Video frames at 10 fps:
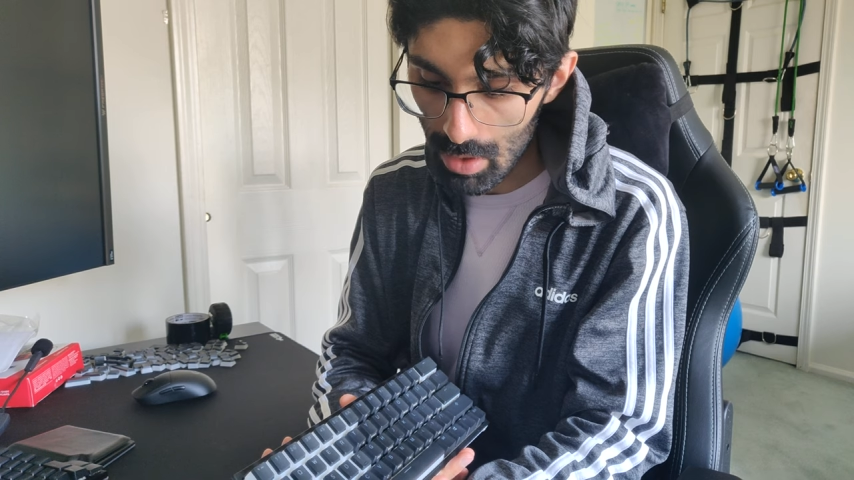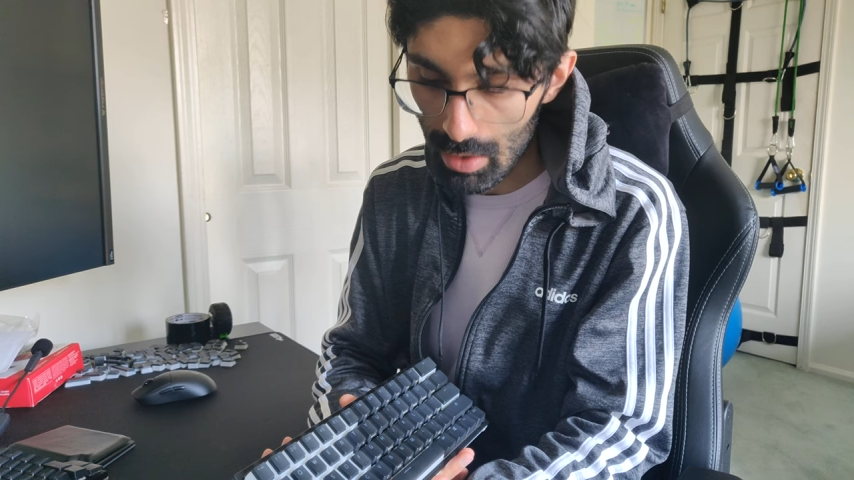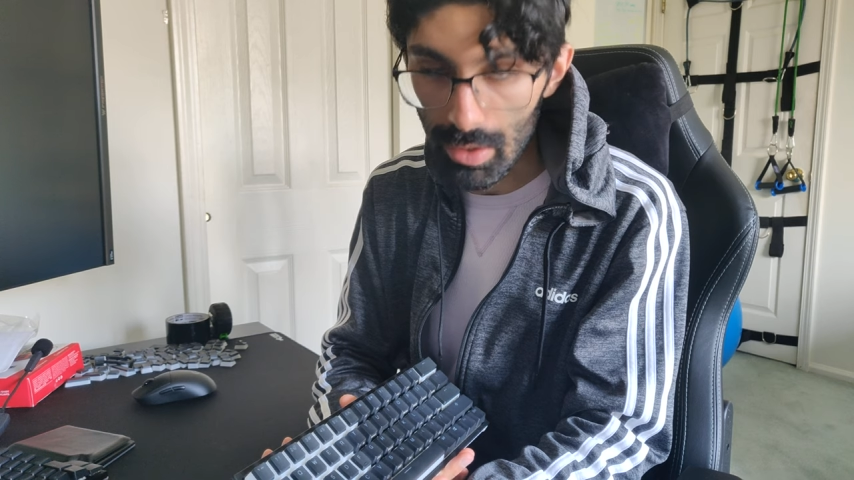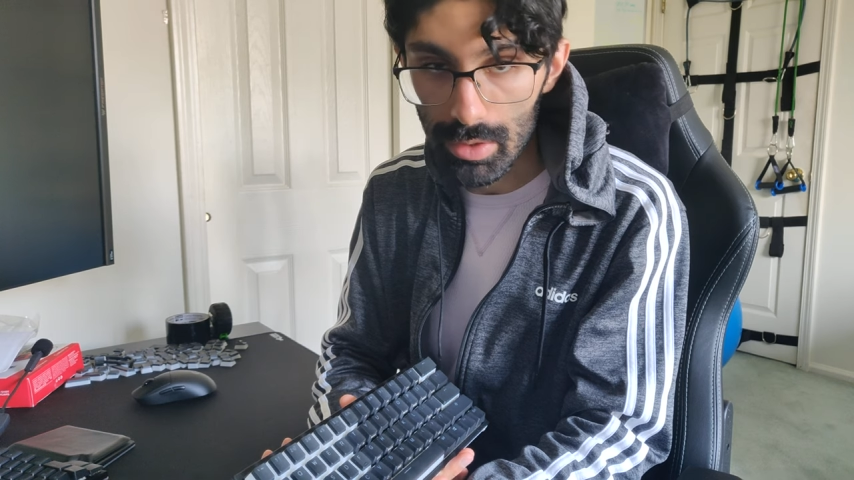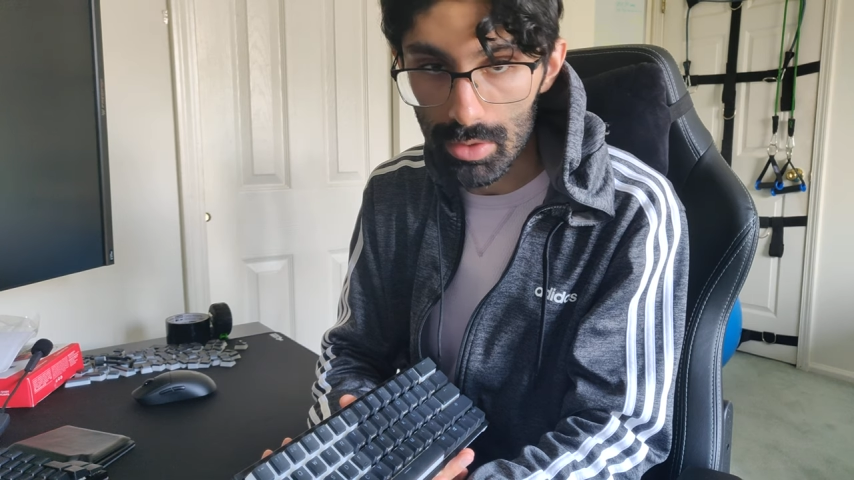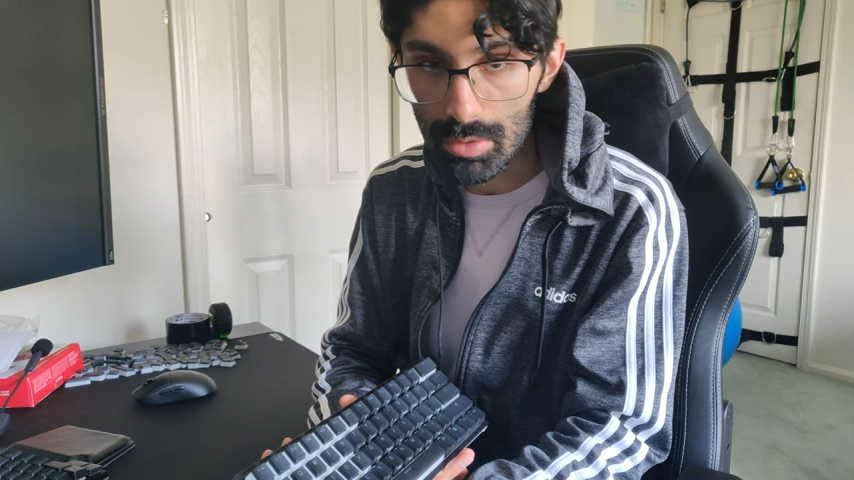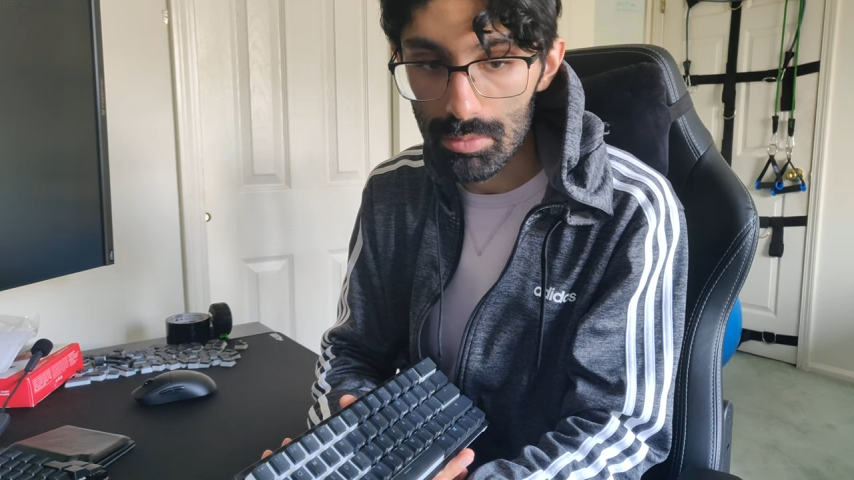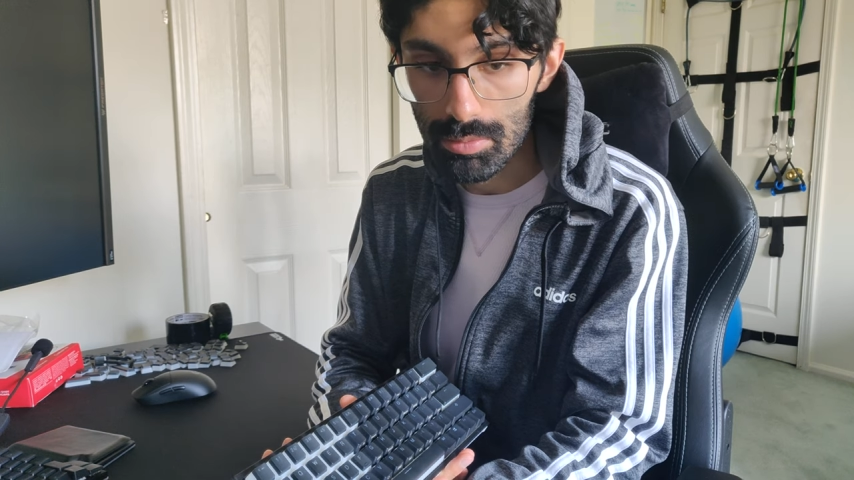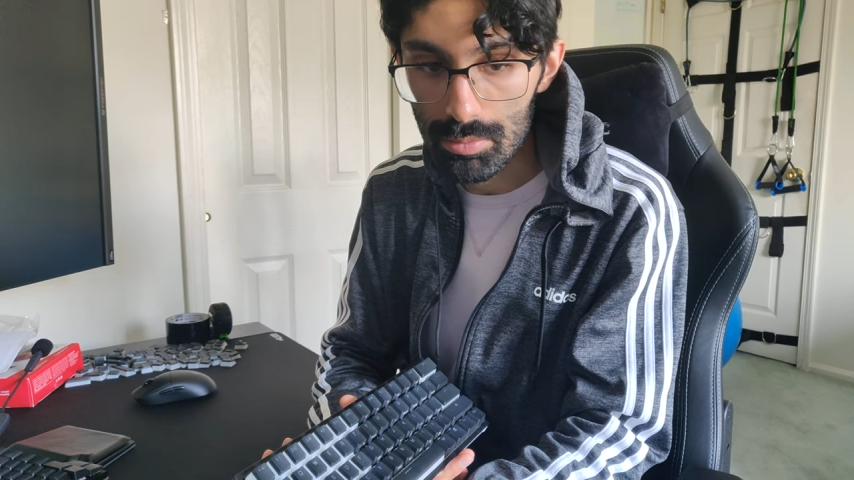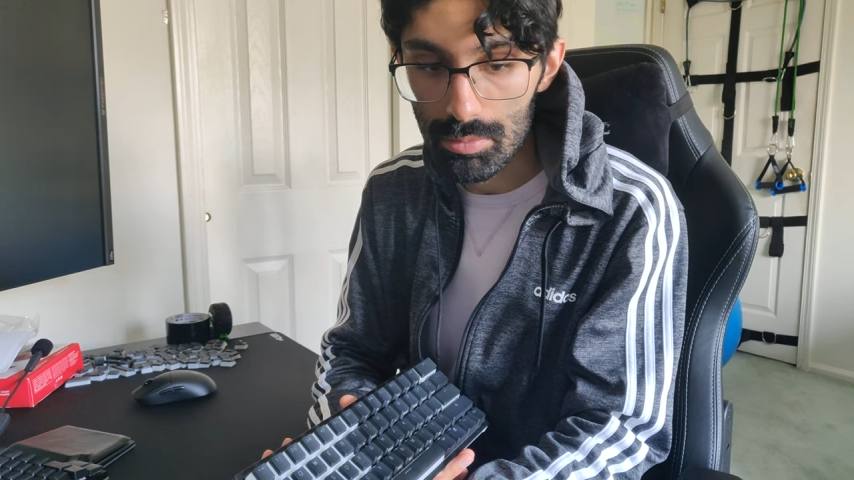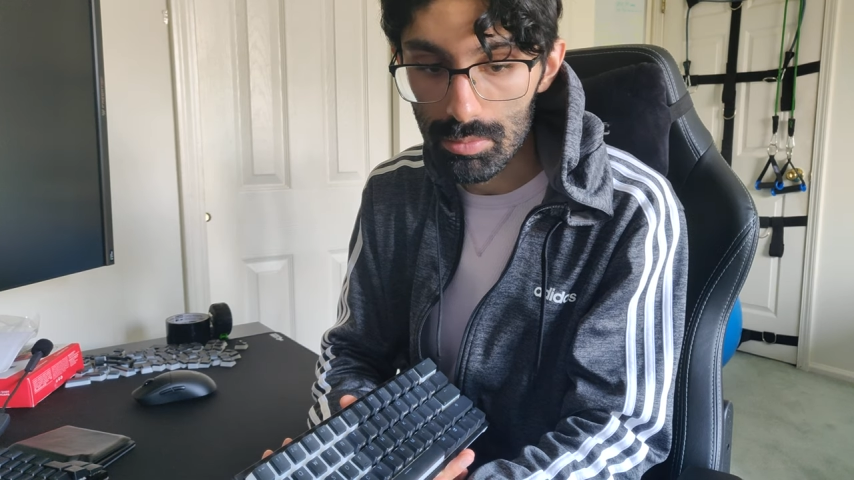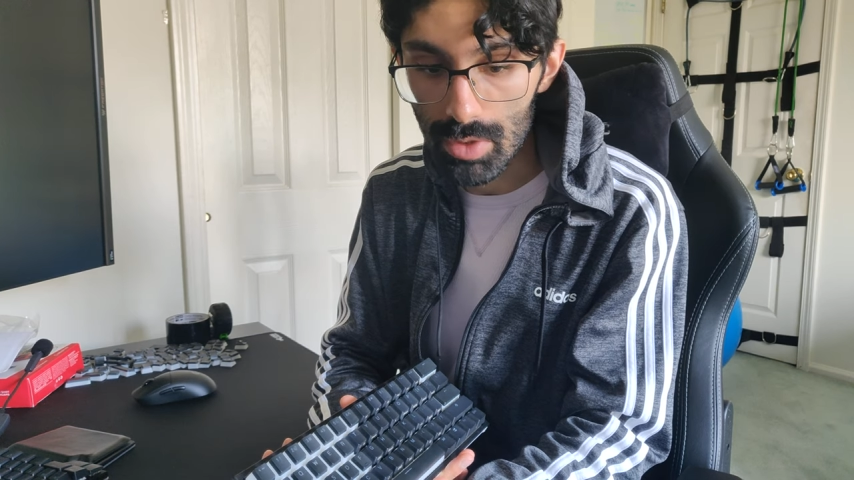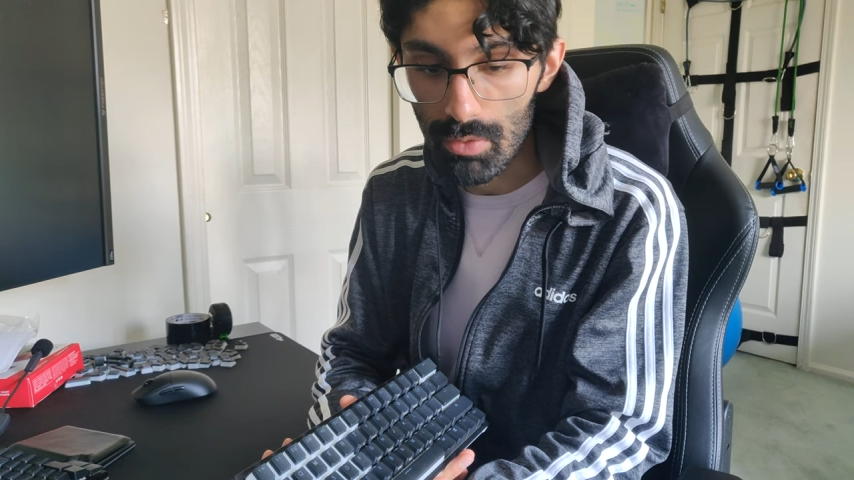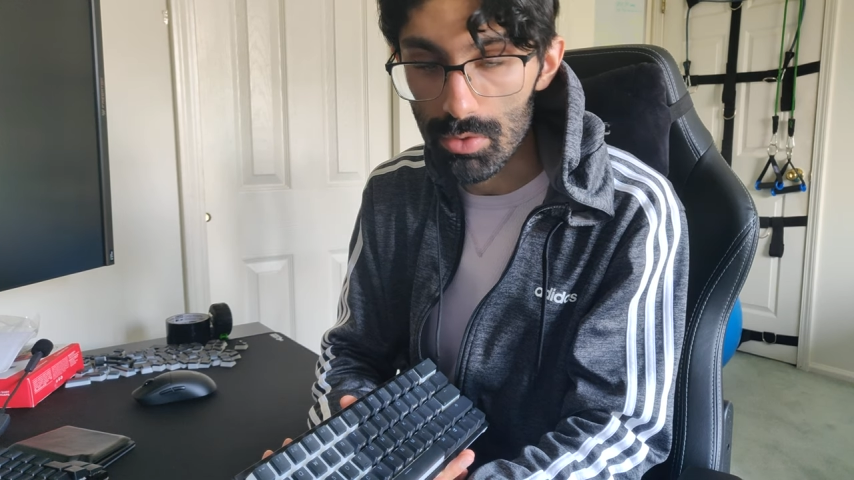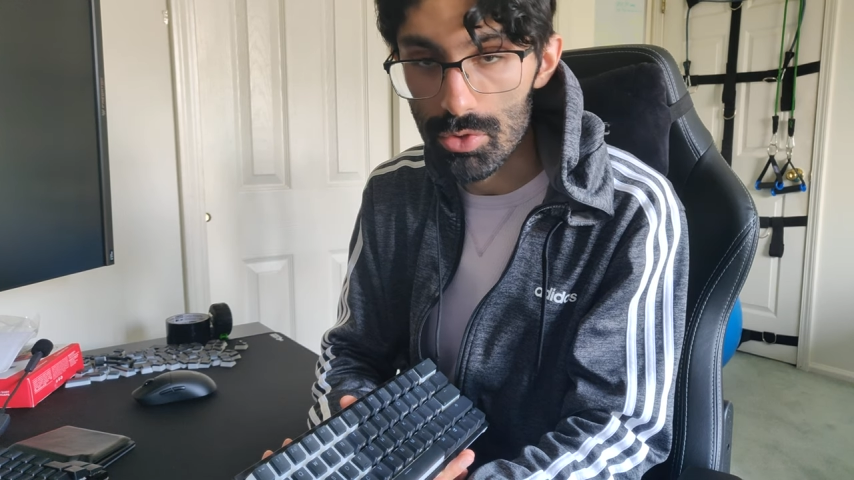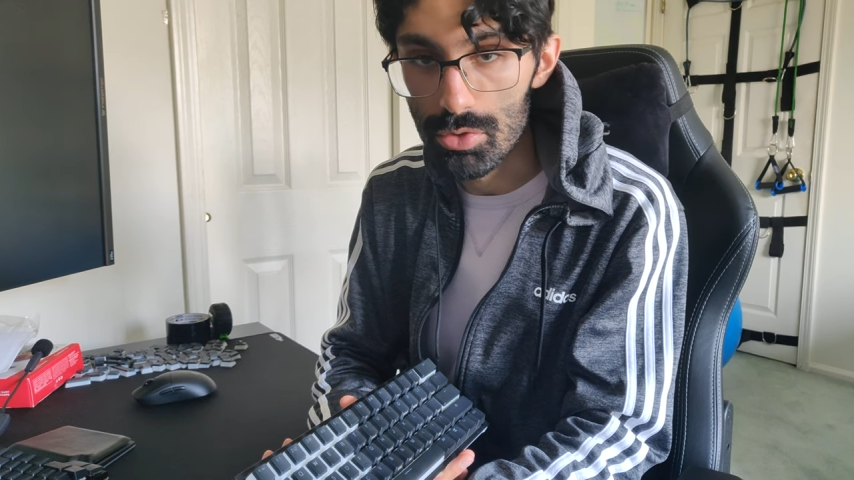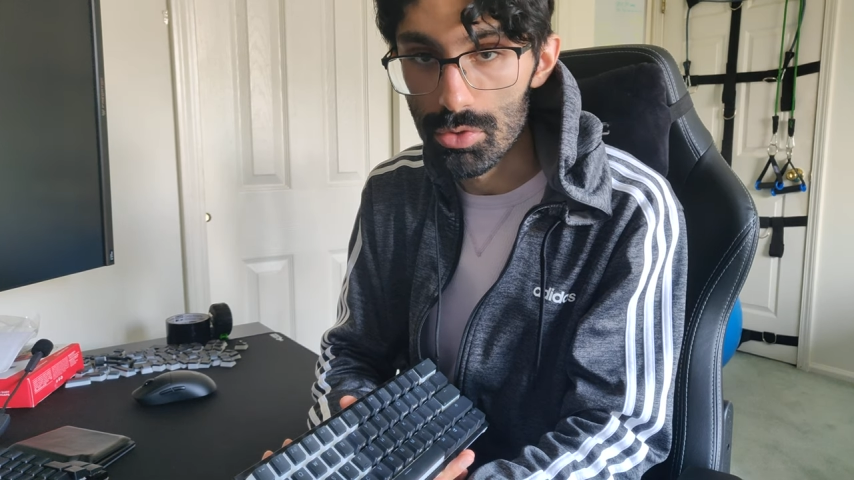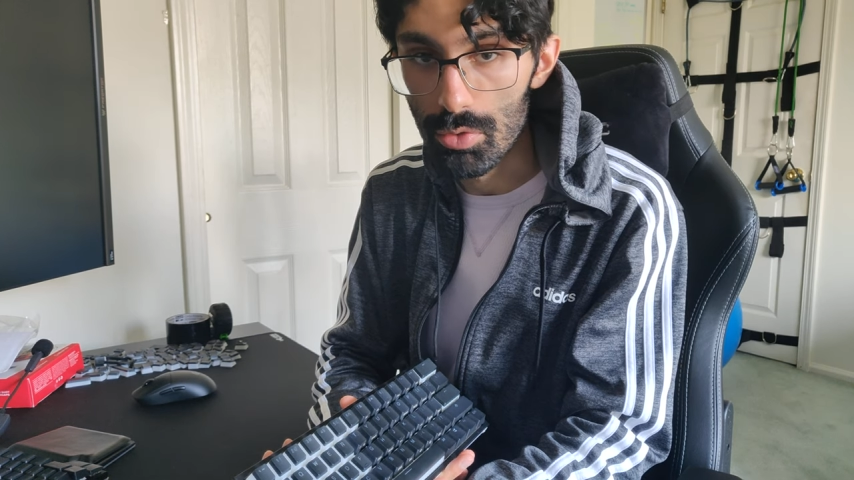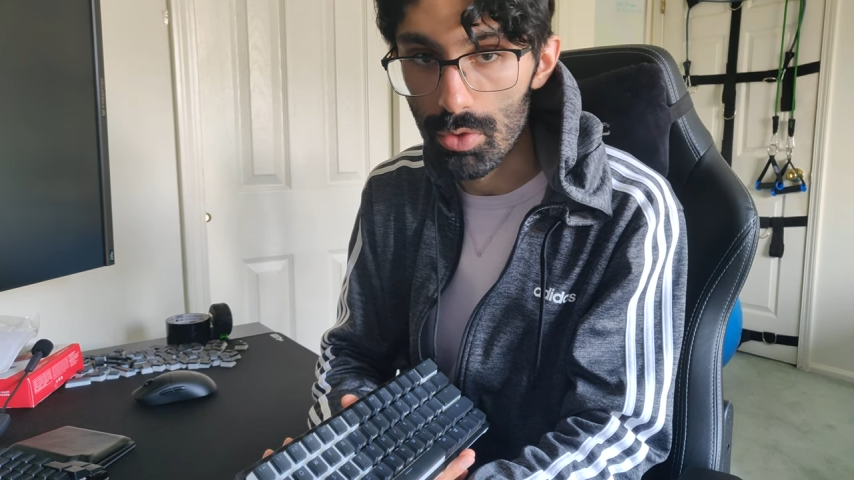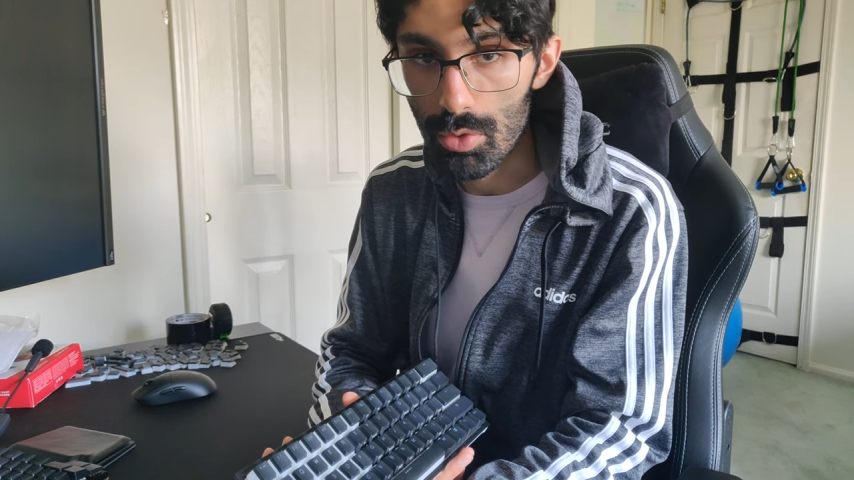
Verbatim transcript: I like it definitely choose it over a